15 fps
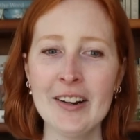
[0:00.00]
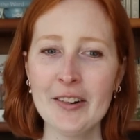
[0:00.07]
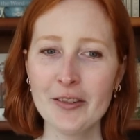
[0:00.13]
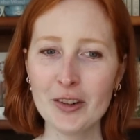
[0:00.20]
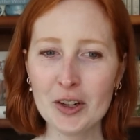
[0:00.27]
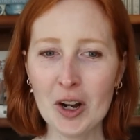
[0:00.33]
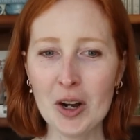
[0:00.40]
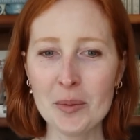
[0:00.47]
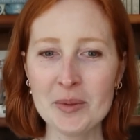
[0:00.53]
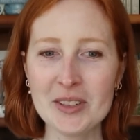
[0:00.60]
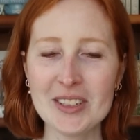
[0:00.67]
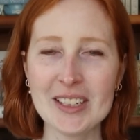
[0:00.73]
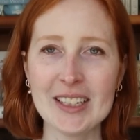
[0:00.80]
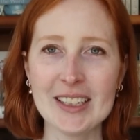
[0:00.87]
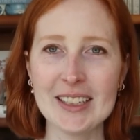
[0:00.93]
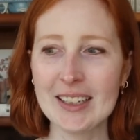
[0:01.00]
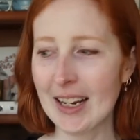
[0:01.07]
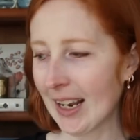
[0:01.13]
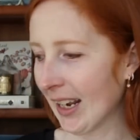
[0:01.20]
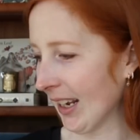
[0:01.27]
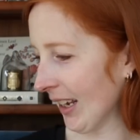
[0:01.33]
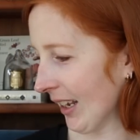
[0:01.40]
for commenting,
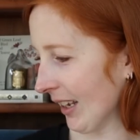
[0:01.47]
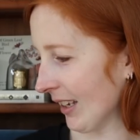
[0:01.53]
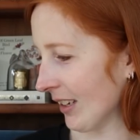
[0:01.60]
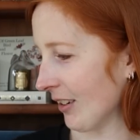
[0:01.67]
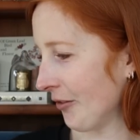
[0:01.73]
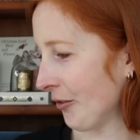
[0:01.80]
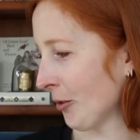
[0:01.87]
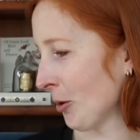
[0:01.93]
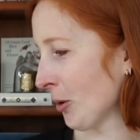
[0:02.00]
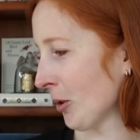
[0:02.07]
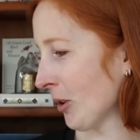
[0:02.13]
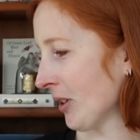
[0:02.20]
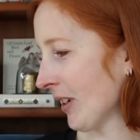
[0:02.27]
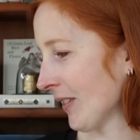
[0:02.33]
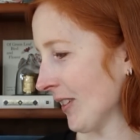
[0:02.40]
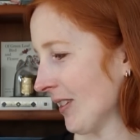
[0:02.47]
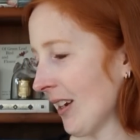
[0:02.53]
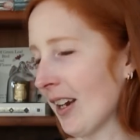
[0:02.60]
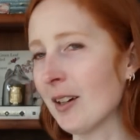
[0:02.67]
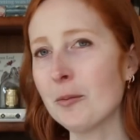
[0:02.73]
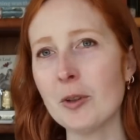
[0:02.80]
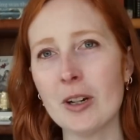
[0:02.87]
and for next
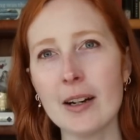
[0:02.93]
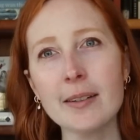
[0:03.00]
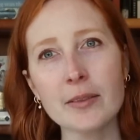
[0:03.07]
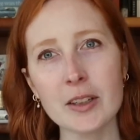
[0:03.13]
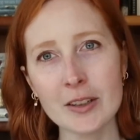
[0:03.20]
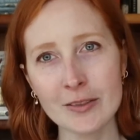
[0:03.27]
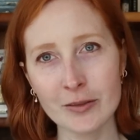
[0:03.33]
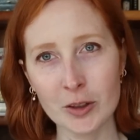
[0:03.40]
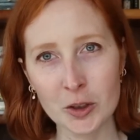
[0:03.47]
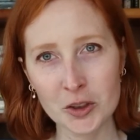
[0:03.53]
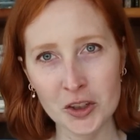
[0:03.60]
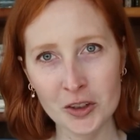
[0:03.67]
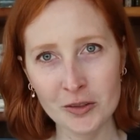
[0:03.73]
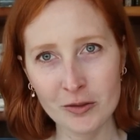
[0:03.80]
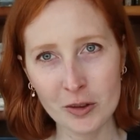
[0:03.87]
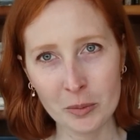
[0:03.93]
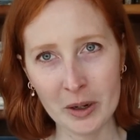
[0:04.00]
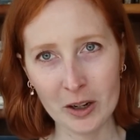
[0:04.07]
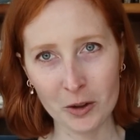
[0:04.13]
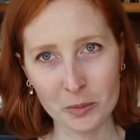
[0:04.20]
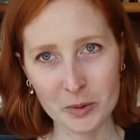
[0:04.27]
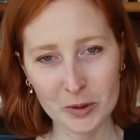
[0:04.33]
time we'll have the conversion for My
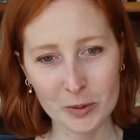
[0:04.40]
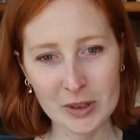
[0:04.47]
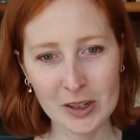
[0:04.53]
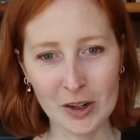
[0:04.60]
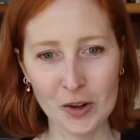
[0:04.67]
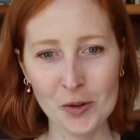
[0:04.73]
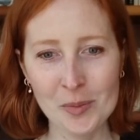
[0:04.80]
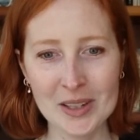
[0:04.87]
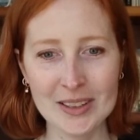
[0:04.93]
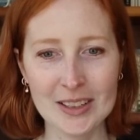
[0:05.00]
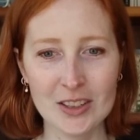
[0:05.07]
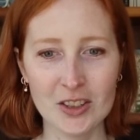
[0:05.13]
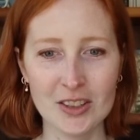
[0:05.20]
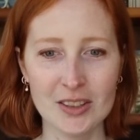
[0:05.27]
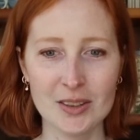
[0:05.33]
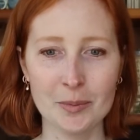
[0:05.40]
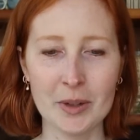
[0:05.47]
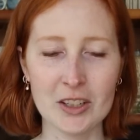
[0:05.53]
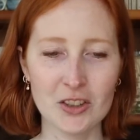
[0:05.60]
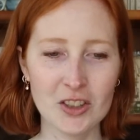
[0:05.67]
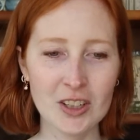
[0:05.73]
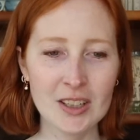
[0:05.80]
Home Sweet Home, as I just
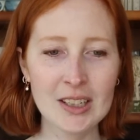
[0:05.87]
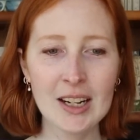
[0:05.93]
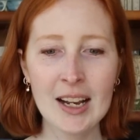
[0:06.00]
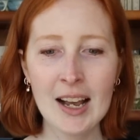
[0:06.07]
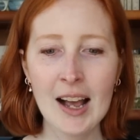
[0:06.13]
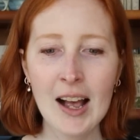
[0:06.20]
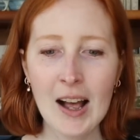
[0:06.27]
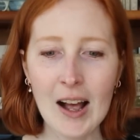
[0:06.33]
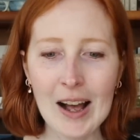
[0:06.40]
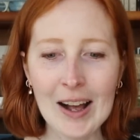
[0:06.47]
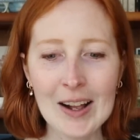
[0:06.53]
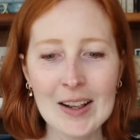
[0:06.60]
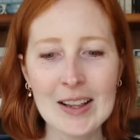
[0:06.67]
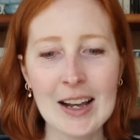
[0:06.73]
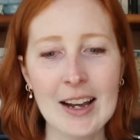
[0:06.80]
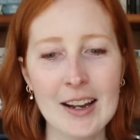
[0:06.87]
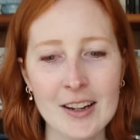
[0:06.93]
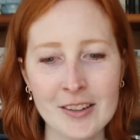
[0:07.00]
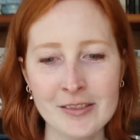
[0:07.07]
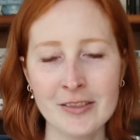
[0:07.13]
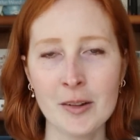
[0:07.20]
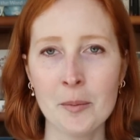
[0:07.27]
mentioned. I'll
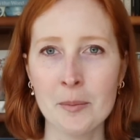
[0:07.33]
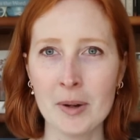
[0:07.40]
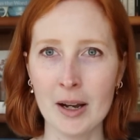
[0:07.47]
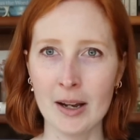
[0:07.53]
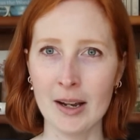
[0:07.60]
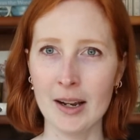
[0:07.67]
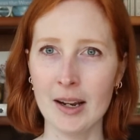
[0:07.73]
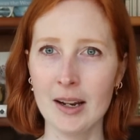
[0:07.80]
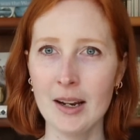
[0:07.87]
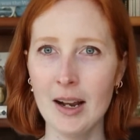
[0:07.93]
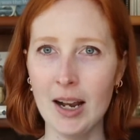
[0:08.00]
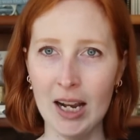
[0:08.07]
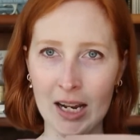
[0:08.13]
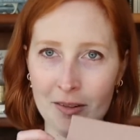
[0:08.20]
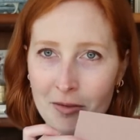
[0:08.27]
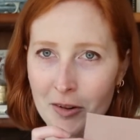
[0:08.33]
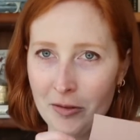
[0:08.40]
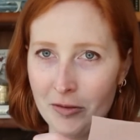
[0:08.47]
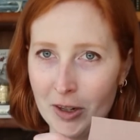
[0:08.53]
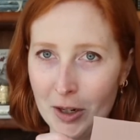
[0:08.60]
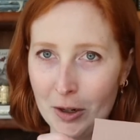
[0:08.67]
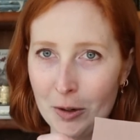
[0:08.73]
have my
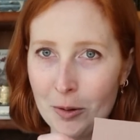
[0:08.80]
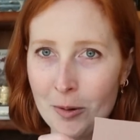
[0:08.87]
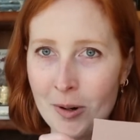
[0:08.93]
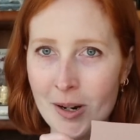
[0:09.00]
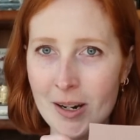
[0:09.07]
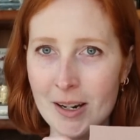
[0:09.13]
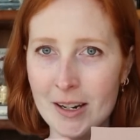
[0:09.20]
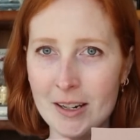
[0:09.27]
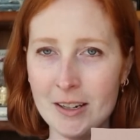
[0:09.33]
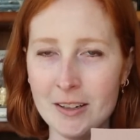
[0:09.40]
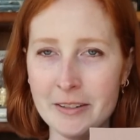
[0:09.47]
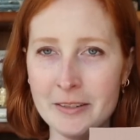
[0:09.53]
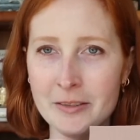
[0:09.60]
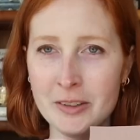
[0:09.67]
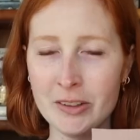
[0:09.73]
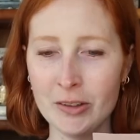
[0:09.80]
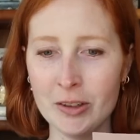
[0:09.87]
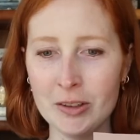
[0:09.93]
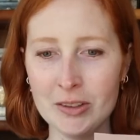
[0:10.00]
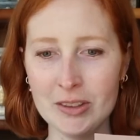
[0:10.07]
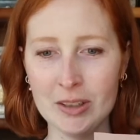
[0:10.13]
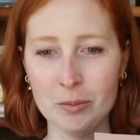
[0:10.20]
FFO of
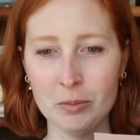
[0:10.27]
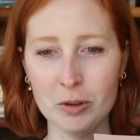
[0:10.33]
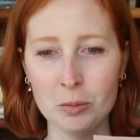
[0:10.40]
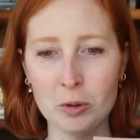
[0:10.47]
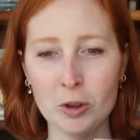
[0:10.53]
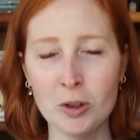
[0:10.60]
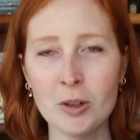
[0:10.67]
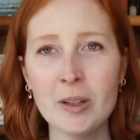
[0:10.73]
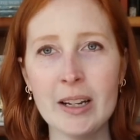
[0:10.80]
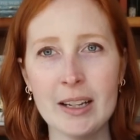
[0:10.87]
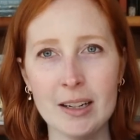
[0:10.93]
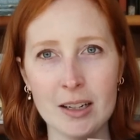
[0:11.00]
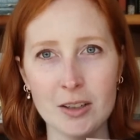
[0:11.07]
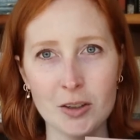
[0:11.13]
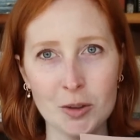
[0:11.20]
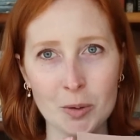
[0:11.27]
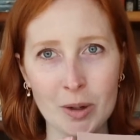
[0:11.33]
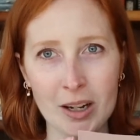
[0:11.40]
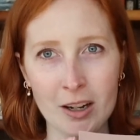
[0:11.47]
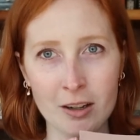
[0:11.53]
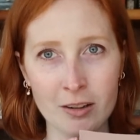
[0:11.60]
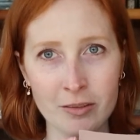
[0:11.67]
cereal sampler bowl, and I do
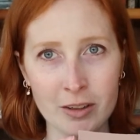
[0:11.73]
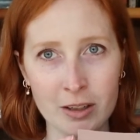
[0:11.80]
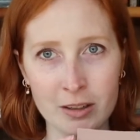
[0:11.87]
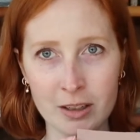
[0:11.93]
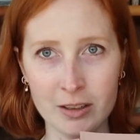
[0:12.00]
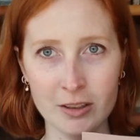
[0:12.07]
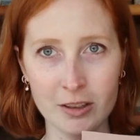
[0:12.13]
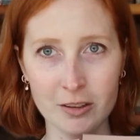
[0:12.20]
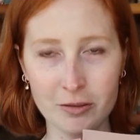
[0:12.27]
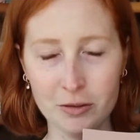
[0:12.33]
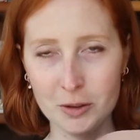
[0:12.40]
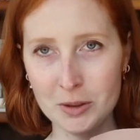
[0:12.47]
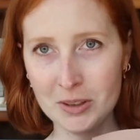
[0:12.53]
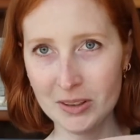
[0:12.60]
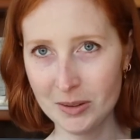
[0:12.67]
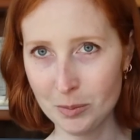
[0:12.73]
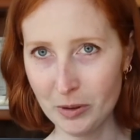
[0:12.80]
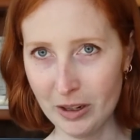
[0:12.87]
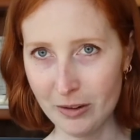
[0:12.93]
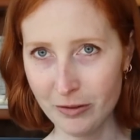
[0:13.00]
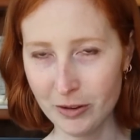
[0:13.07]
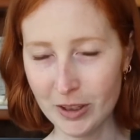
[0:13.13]
have an idea for a
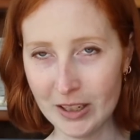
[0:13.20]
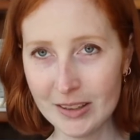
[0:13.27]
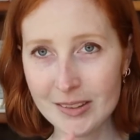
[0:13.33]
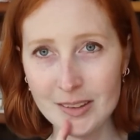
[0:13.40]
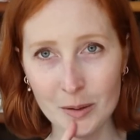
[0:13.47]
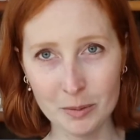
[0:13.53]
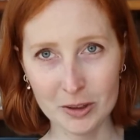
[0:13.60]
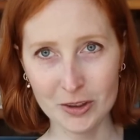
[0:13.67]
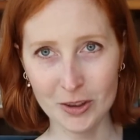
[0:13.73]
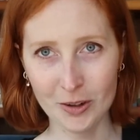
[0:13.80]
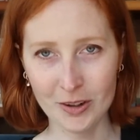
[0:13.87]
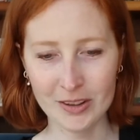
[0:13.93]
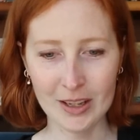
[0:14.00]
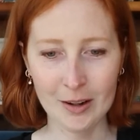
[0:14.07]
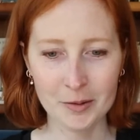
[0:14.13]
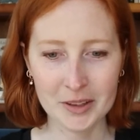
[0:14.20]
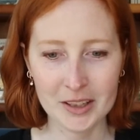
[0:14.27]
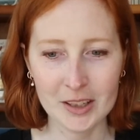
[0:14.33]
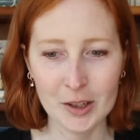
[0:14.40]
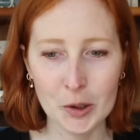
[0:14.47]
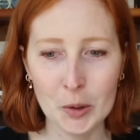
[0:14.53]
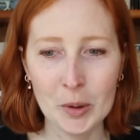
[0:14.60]
display for this. I'll be sharing that with
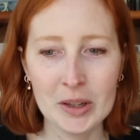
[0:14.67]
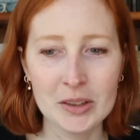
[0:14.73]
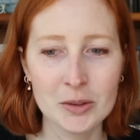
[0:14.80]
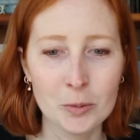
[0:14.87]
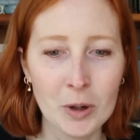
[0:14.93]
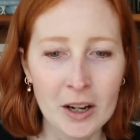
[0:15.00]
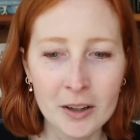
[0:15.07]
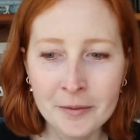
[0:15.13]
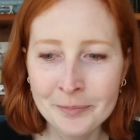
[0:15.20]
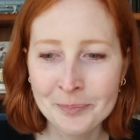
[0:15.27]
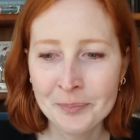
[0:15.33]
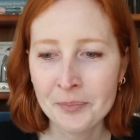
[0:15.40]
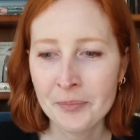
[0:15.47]
you as well.